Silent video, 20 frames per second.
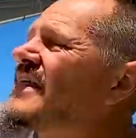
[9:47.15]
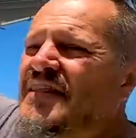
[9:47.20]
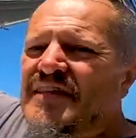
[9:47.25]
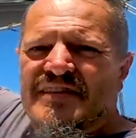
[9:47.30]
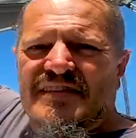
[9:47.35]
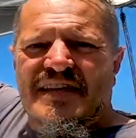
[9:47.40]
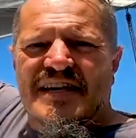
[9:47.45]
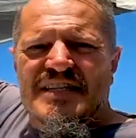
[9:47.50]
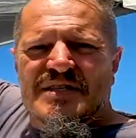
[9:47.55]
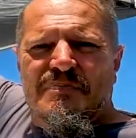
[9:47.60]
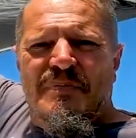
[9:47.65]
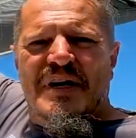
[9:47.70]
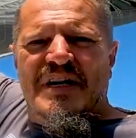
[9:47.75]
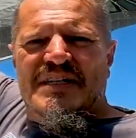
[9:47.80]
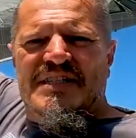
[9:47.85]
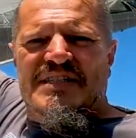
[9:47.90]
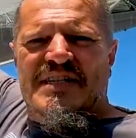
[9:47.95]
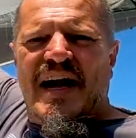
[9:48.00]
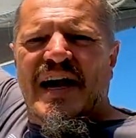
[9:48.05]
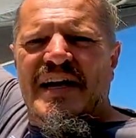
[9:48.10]
that this
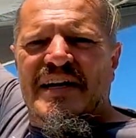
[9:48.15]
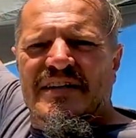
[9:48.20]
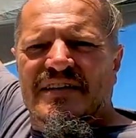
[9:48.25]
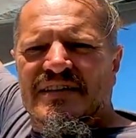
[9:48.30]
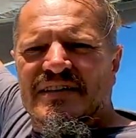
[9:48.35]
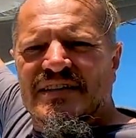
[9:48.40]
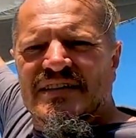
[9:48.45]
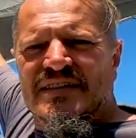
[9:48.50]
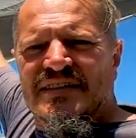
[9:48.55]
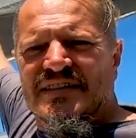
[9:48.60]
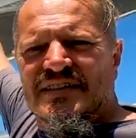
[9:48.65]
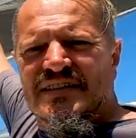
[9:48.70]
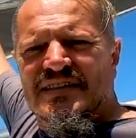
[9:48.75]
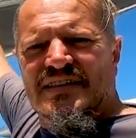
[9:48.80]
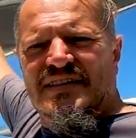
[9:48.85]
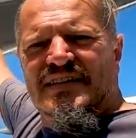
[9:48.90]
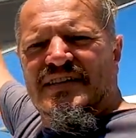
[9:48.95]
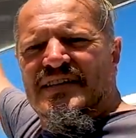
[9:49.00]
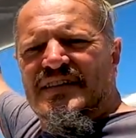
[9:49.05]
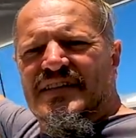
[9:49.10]
big sail
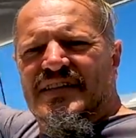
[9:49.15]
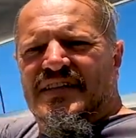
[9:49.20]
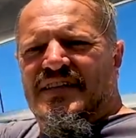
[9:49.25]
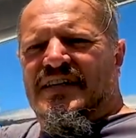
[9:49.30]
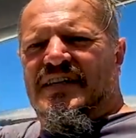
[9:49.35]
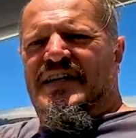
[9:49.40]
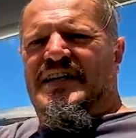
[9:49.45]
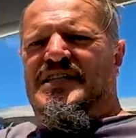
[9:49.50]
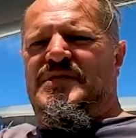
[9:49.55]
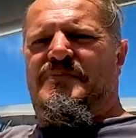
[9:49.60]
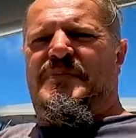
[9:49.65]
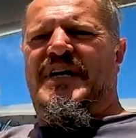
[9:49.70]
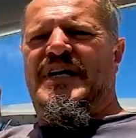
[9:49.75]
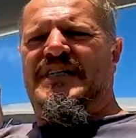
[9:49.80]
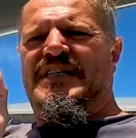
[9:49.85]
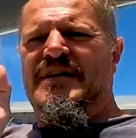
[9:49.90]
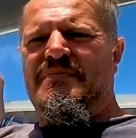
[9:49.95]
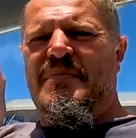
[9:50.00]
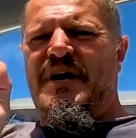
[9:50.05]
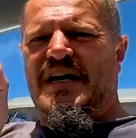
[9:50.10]
is
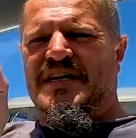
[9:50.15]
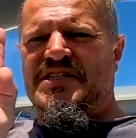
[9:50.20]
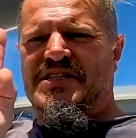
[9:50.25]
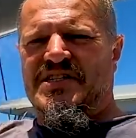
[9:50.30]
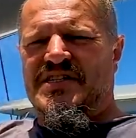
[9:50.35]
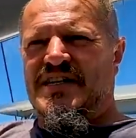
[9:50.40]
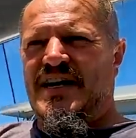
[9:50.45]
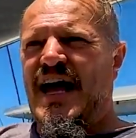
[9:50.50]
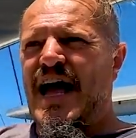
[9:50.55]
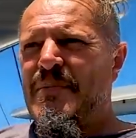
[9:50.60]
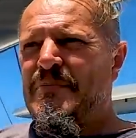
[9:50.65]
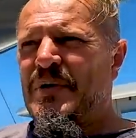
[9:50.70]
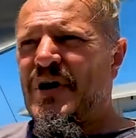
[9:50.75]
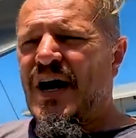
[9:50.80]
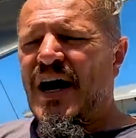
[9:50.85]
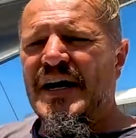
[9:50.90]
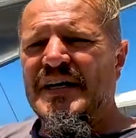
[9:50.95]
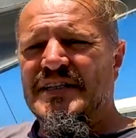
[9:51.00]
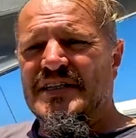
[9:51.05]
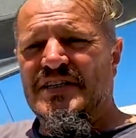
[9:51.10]
pretty much
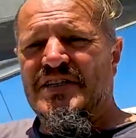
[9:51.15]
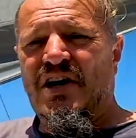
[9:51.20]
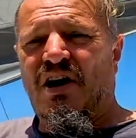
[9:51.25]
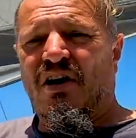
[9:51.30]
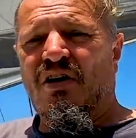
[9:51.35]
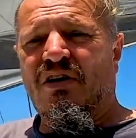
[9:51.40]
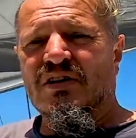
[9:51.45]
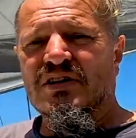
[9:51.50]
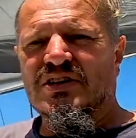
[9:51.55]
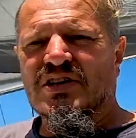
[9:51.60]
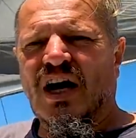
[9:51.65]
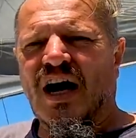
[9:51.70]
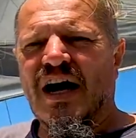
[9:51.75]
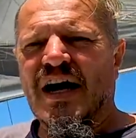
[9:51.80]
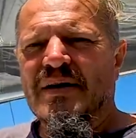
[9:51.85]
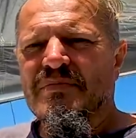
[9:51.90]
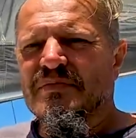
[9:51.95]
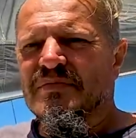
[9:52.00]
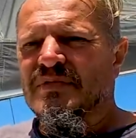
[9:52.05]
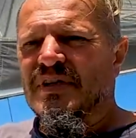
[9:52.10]
upright the whole
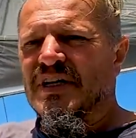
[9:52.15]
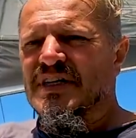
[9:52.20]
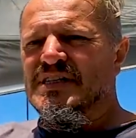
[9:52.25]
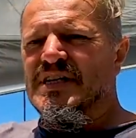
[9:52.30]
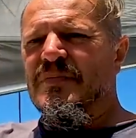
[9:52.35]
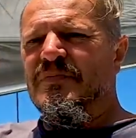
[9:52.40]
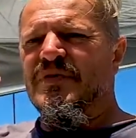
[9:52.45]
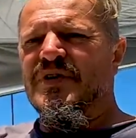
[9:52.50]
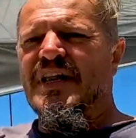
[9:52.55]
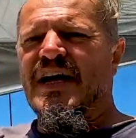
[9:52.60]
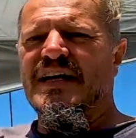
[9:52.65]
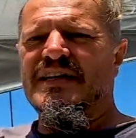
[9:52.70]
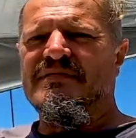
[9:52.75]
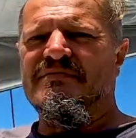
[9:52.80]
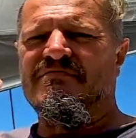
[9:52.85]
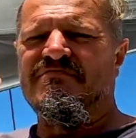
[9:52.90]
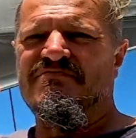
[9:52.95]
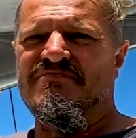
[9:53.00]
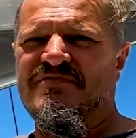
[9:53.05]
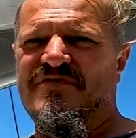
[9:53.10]
time except for that
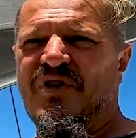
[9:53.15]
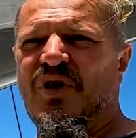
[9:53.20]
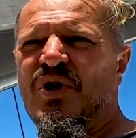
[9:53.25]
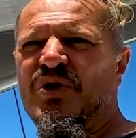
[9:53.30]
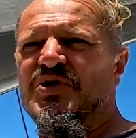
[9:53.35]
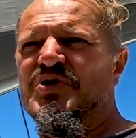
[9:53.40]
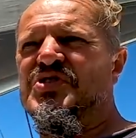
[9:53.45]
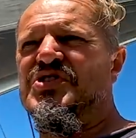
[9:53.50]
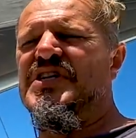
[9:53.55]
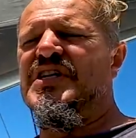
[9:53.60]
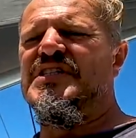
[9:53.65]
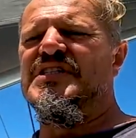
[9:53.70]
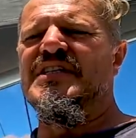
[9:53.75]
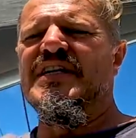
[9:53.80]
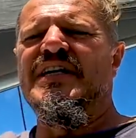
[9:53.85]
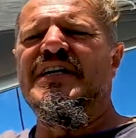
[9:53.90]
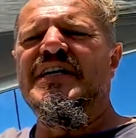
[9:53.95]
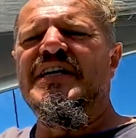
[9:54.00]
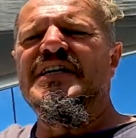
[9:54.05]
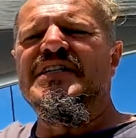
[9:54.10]
4 to 6
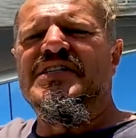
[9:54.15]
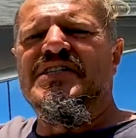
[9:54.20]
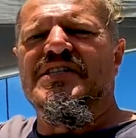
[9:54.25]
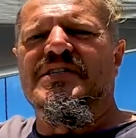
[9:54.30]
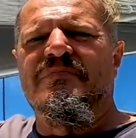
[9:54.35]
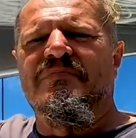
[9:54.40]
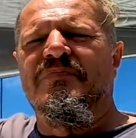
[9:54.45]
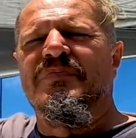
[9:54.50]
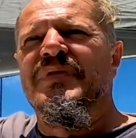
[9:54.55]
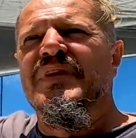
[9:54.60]
degrees